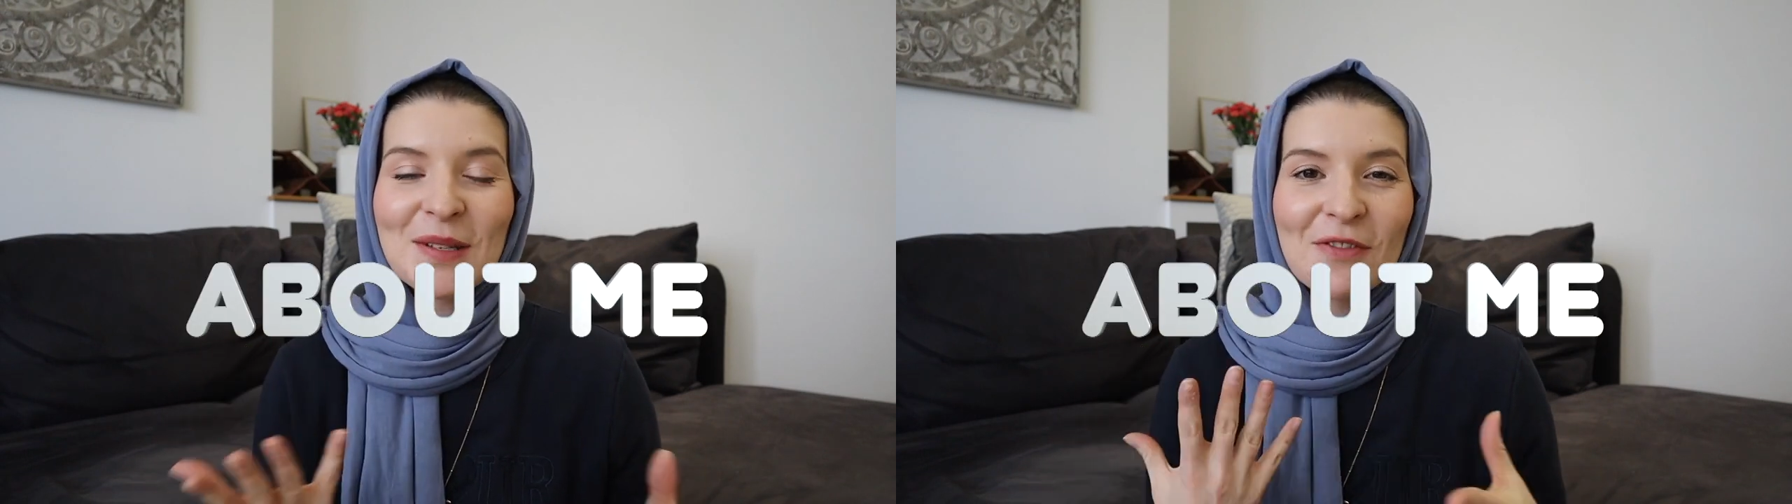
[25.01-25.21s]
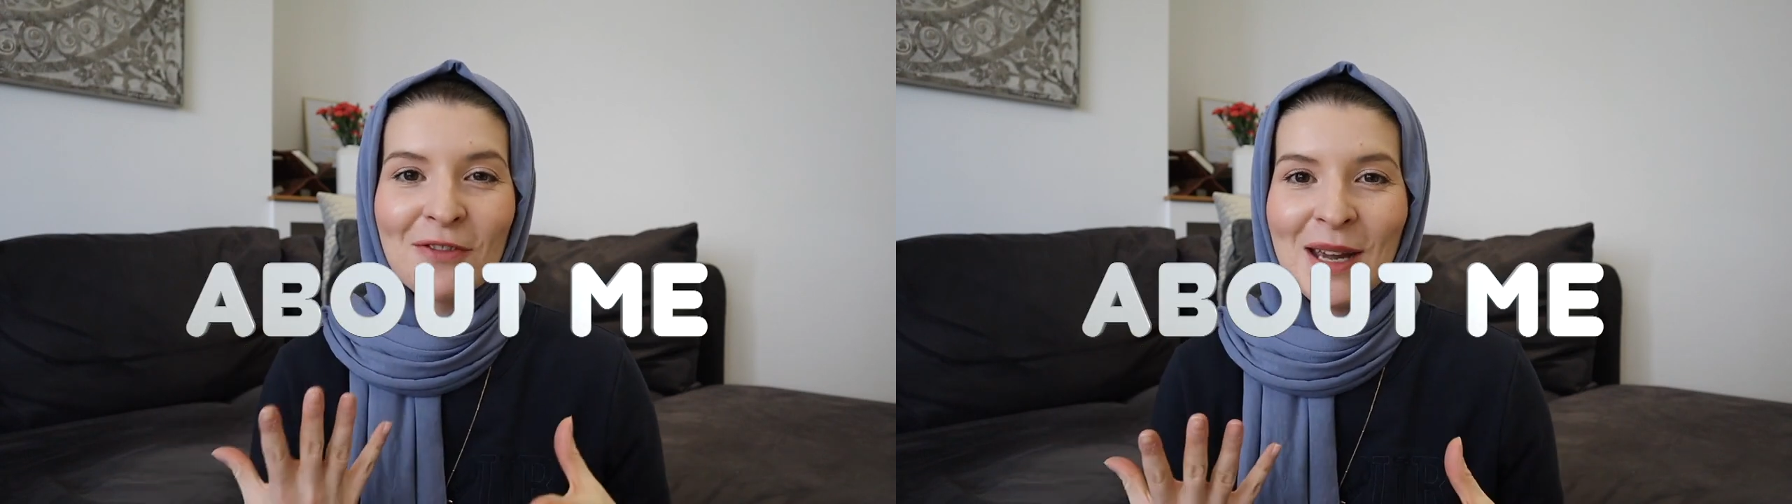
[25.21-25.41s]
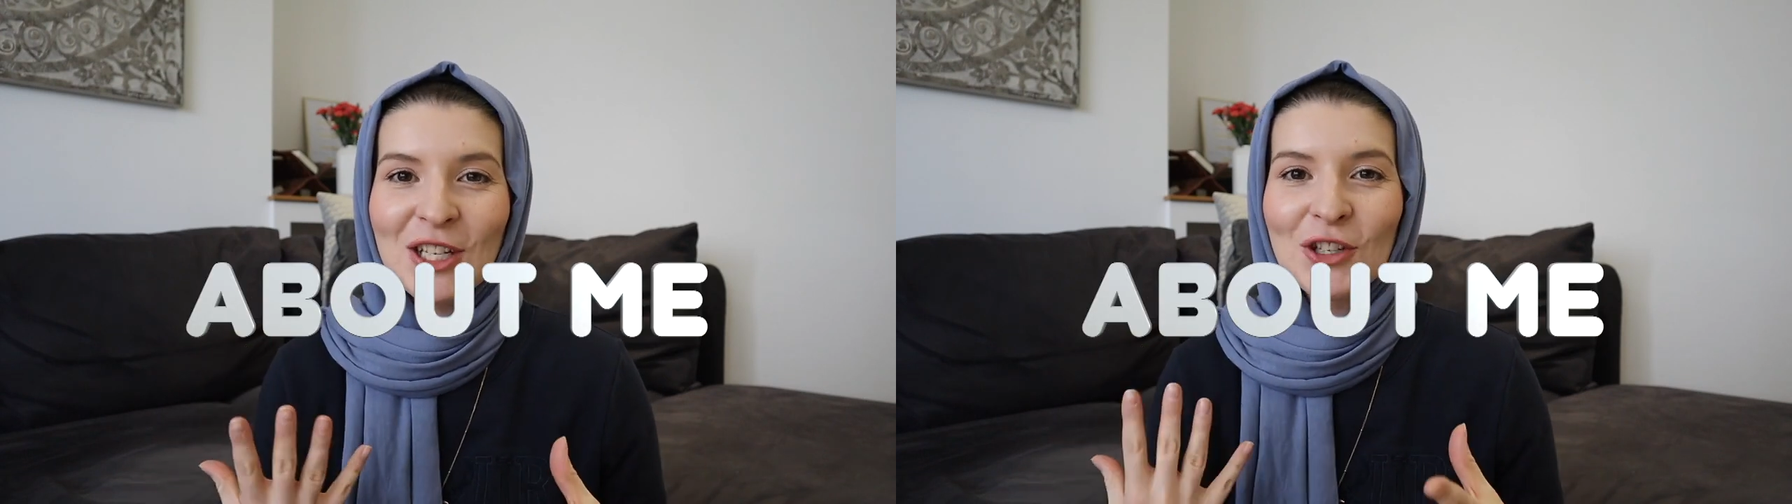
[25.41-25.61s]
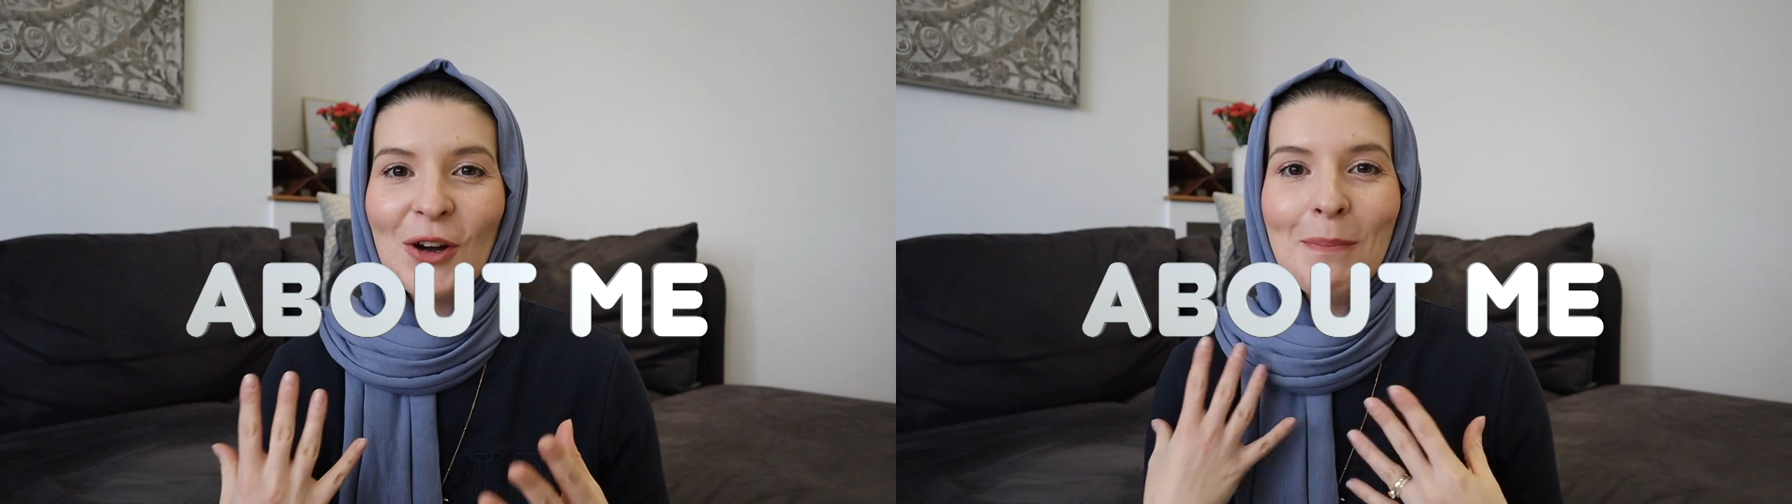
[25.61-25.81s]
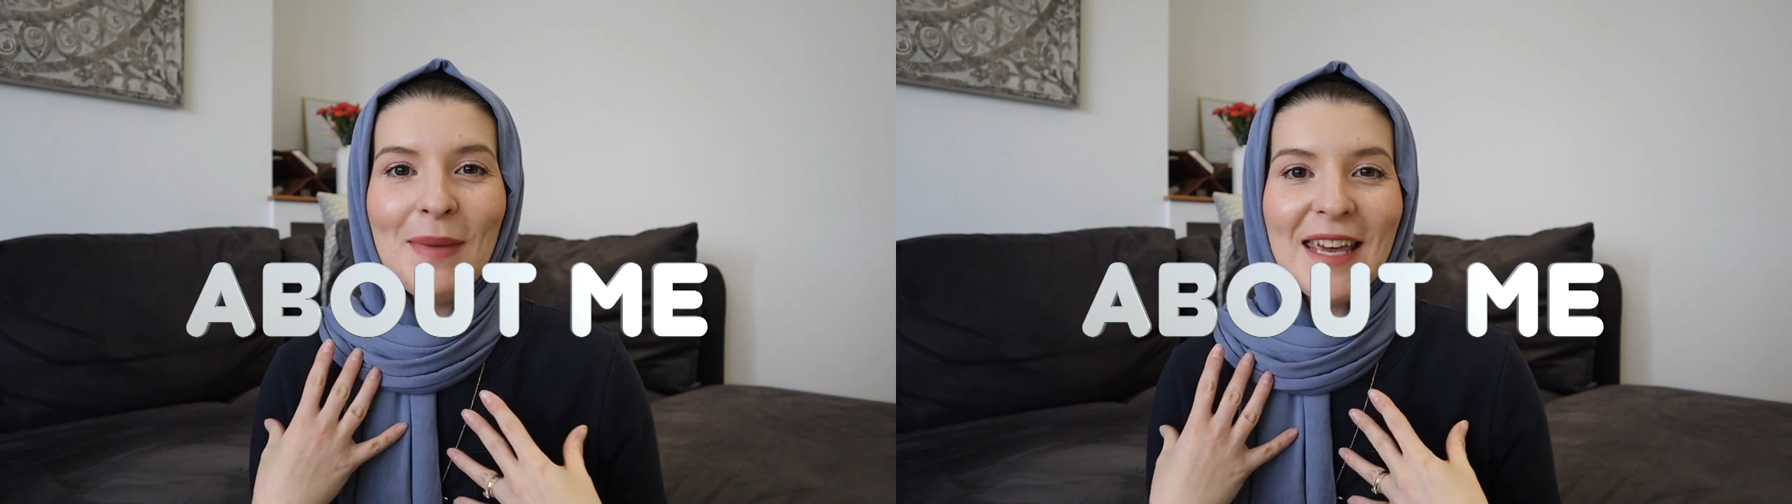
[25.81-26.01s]
information
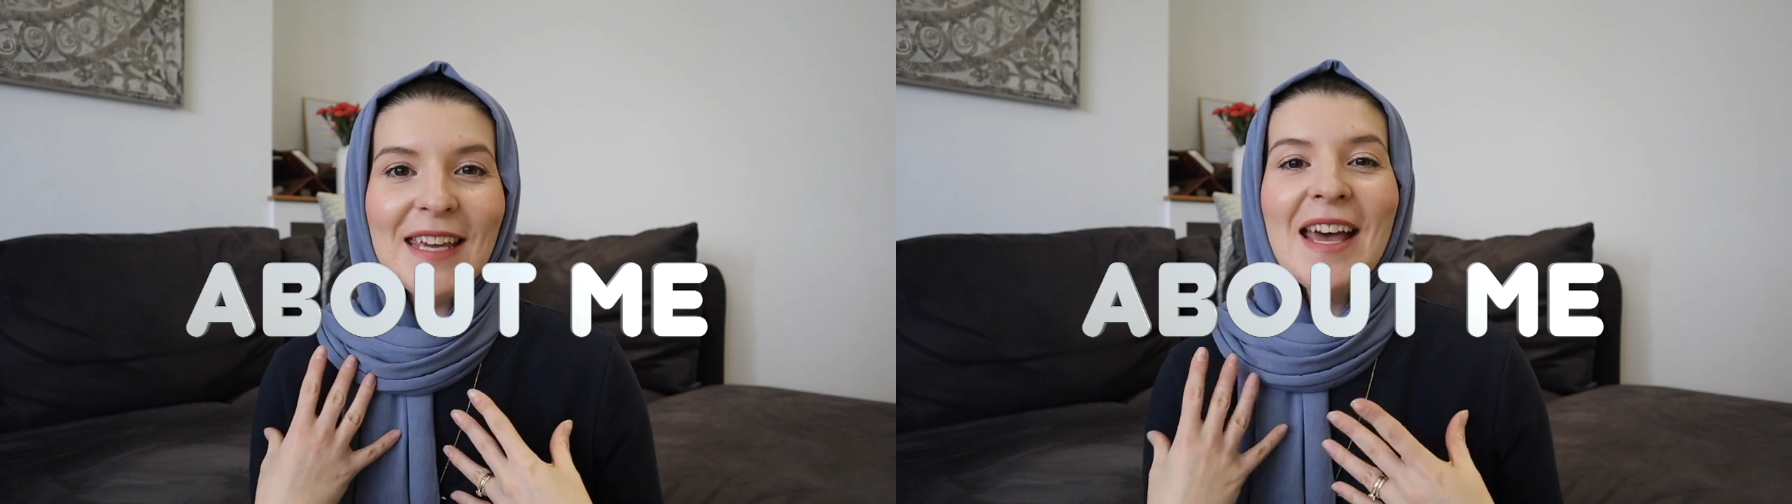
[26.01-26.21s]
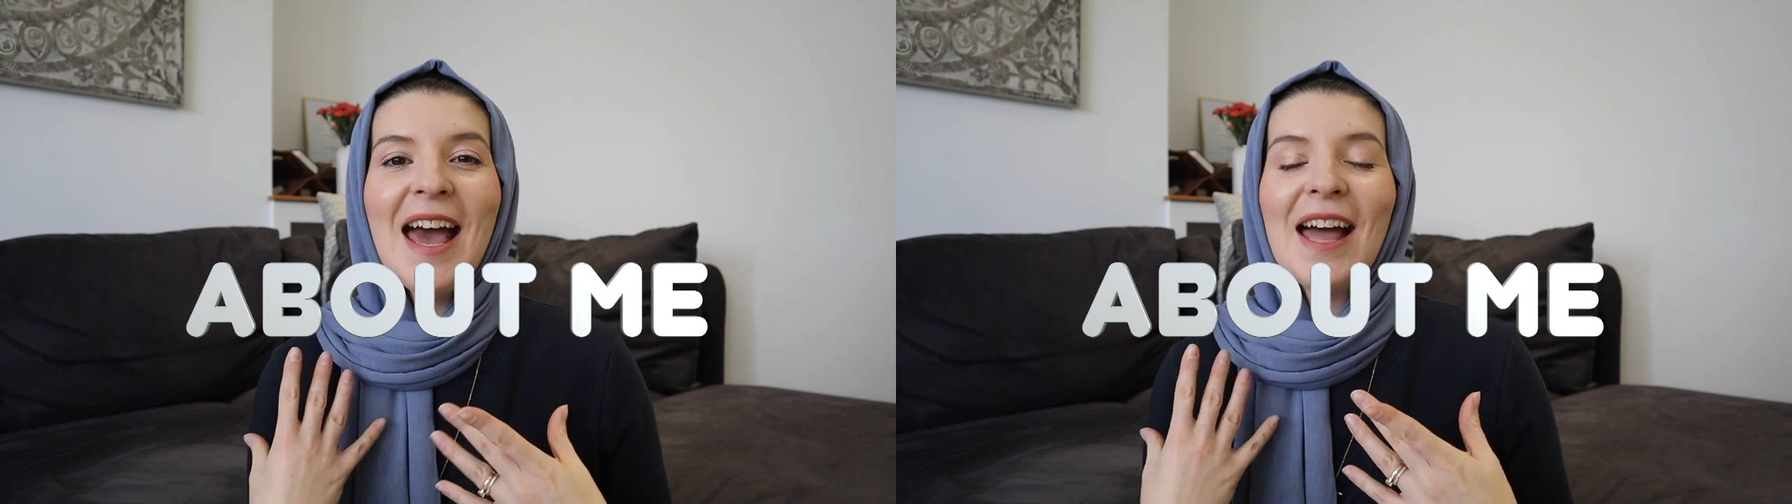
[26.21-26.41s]
on me